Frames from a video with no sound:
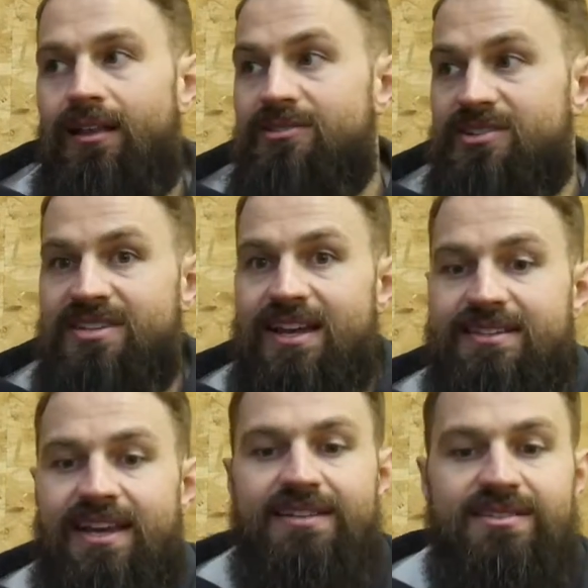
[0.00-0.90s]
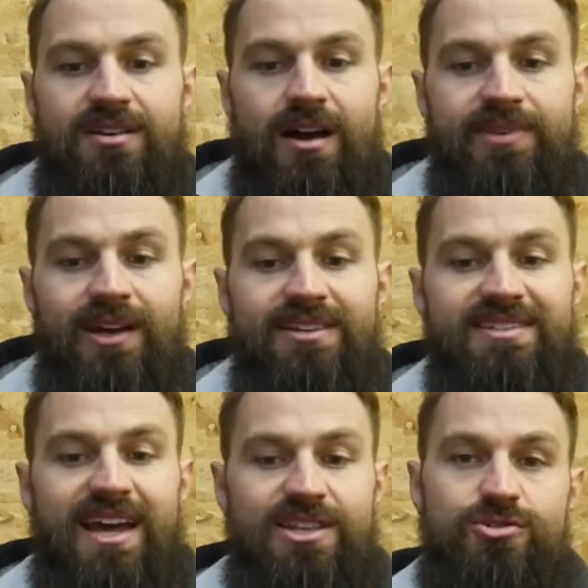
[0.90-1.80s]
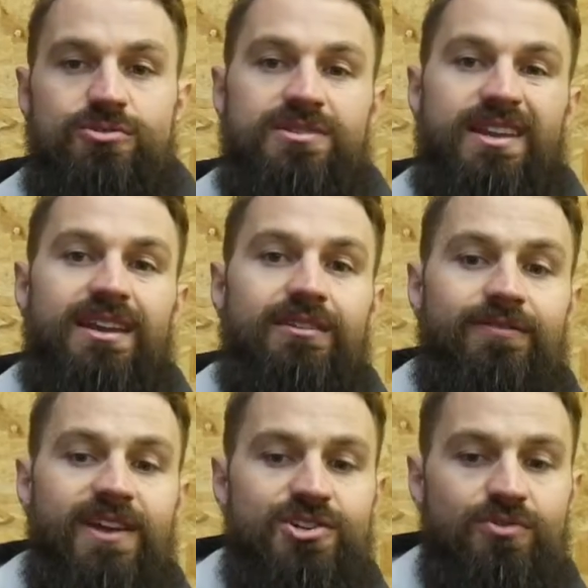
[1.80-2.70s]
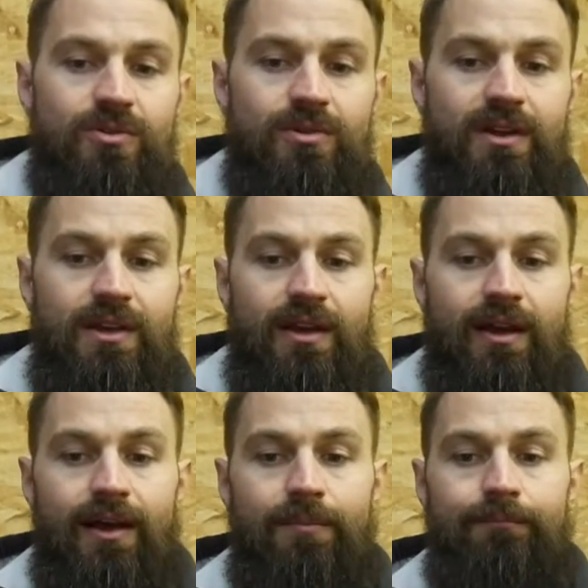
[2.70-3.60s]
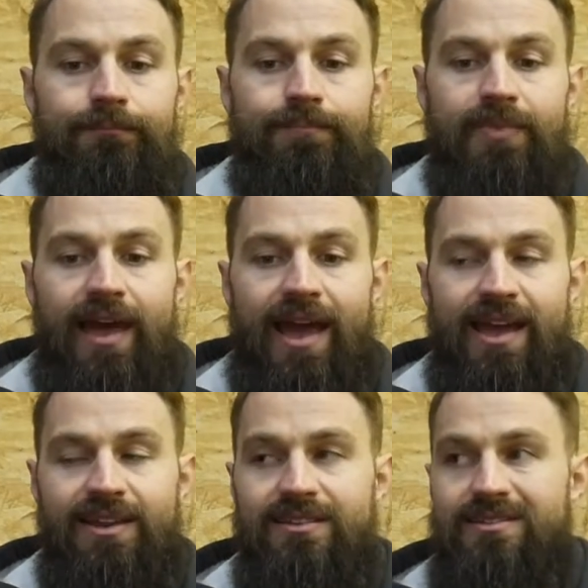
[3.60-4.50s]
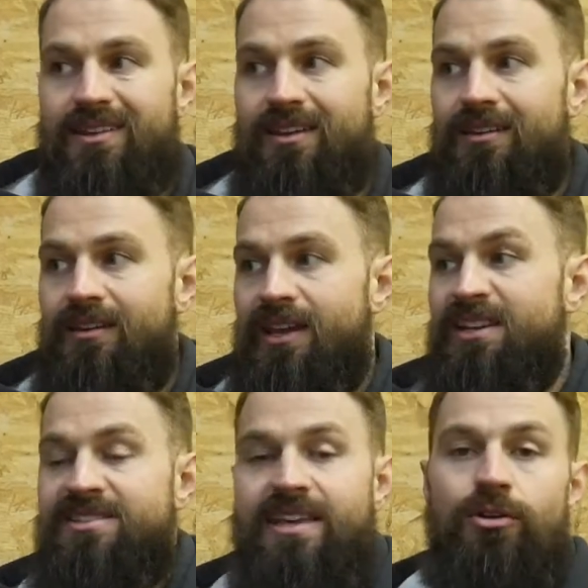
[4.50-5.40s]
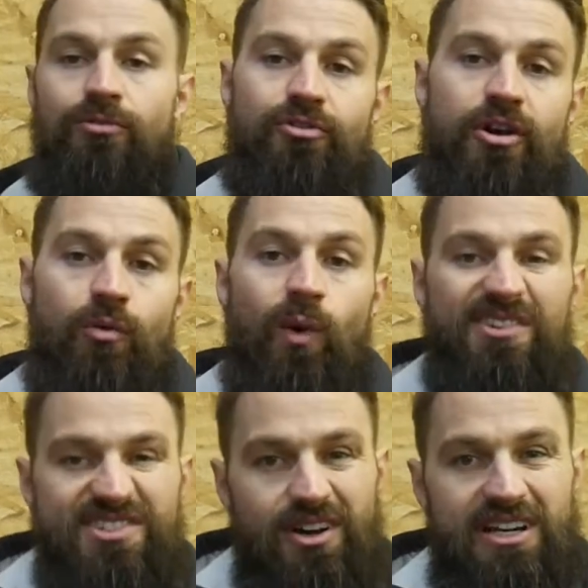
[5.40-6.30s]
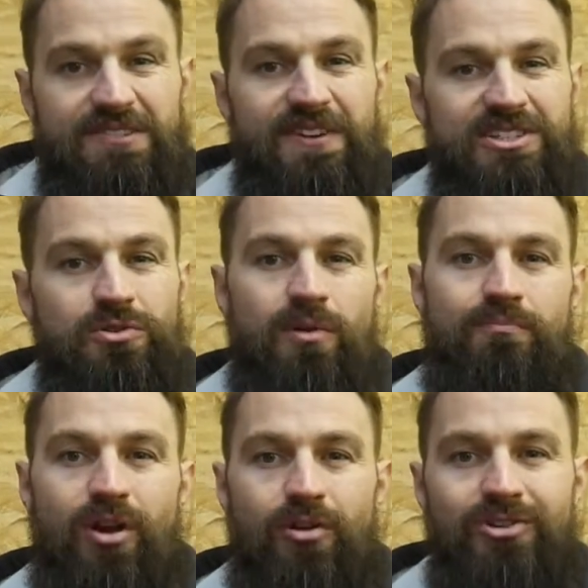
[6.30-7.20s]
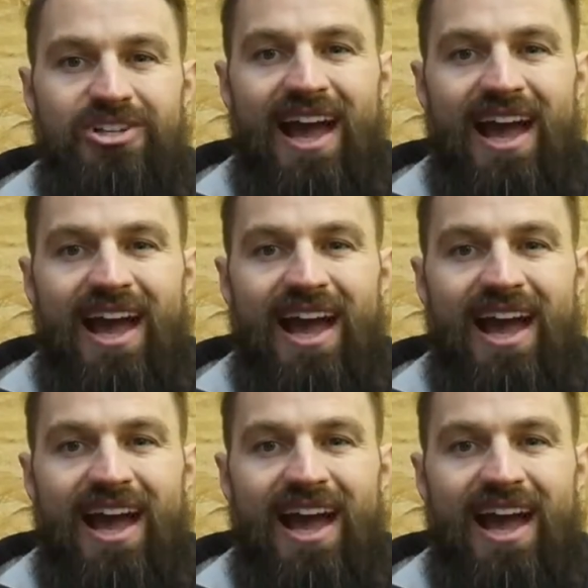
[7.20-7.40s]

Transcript: as I said, takes the time to understand you as an individual, and instead of throwing a one-size-fits-all approach